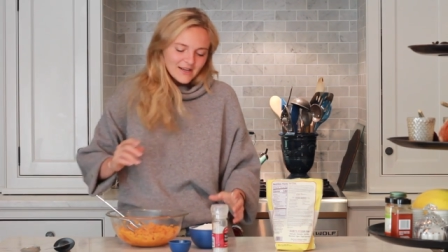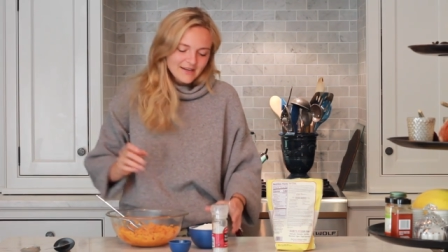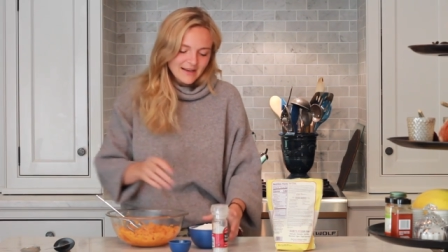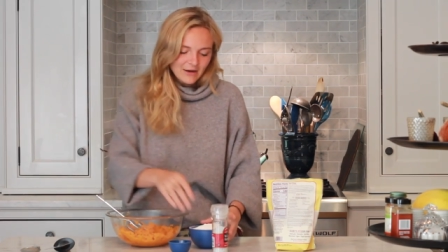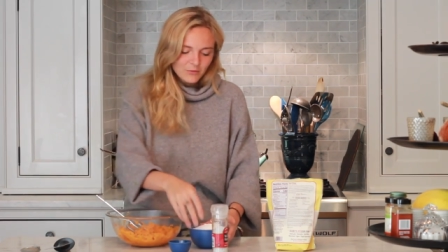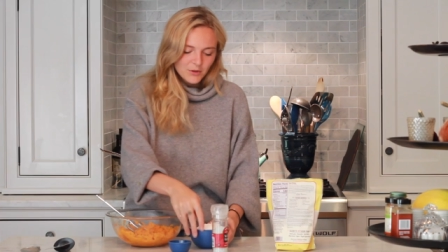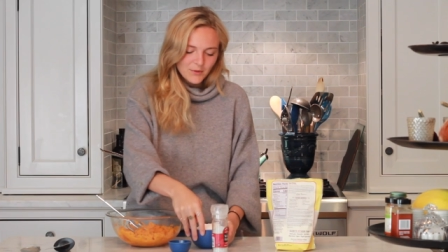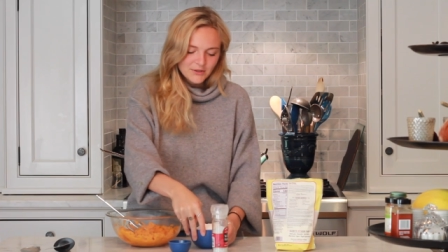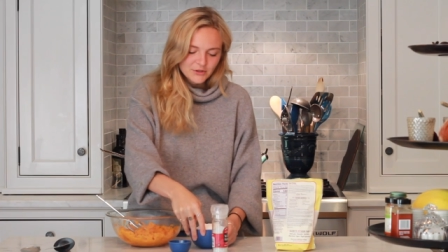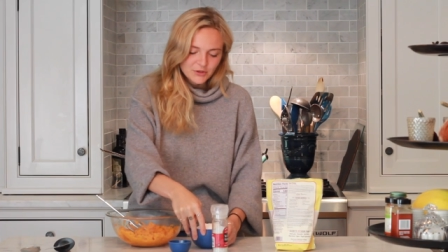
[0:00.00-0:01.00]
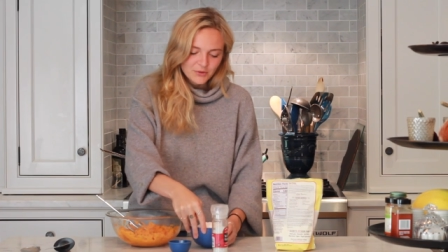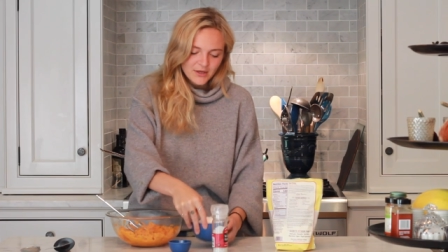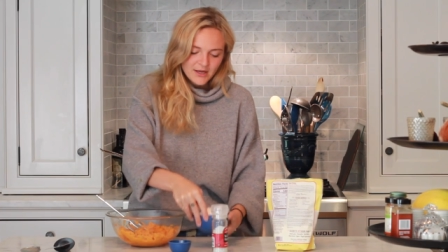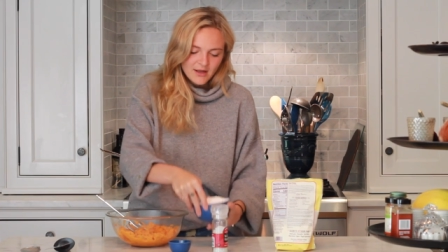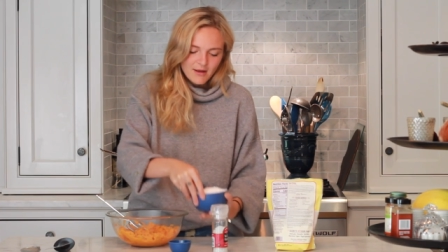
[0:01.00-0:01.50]
And now we're going
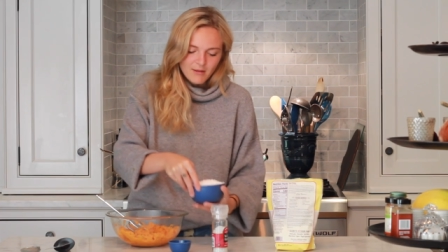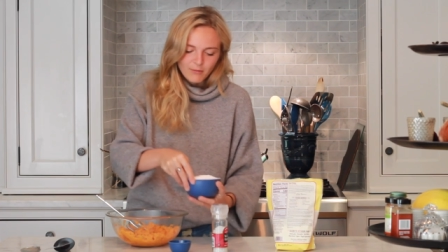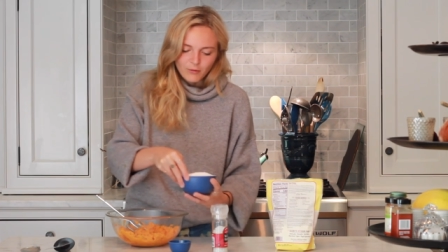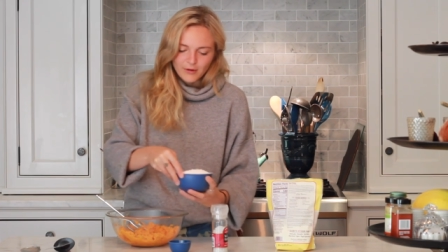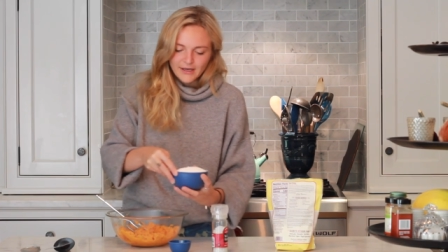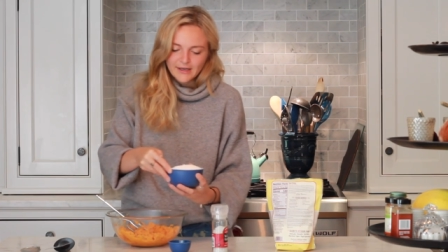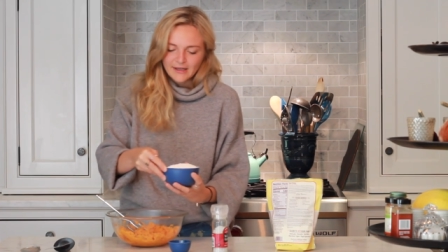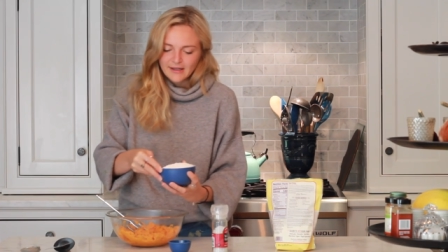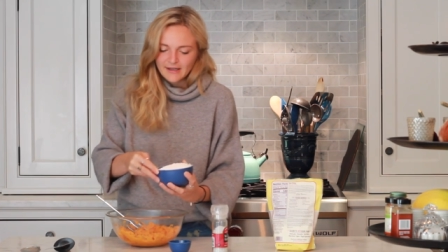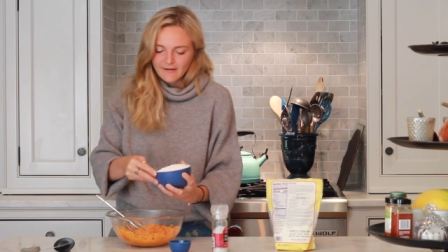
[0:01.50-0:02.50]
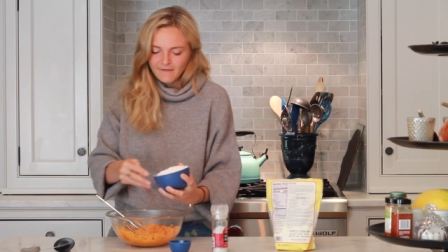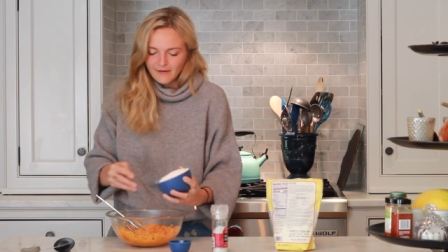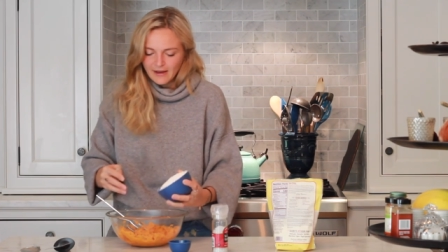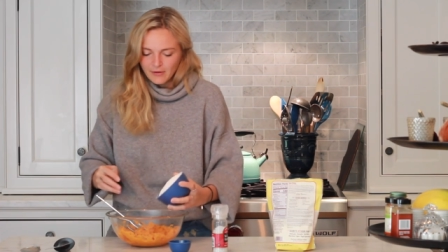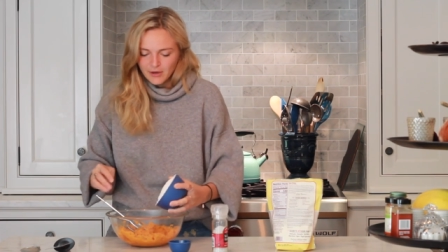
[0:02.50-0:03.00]
to pour in the
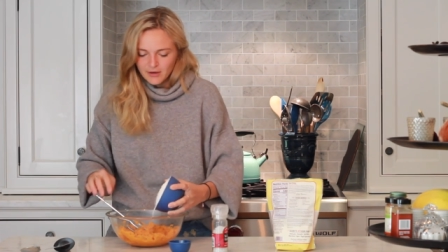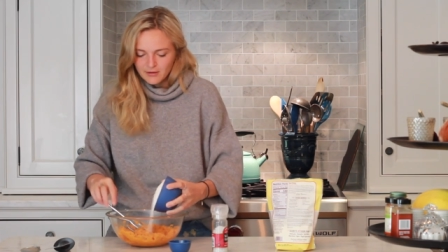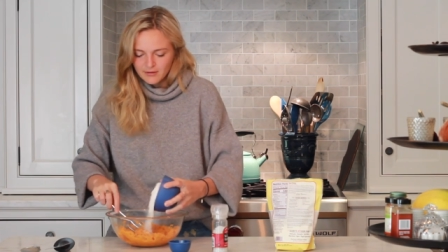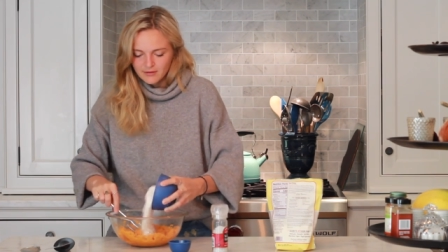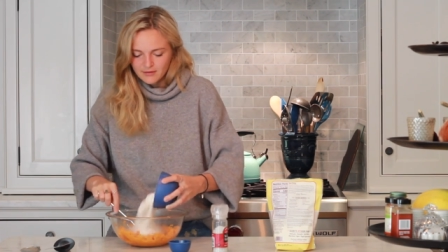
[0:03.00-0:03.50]
flour.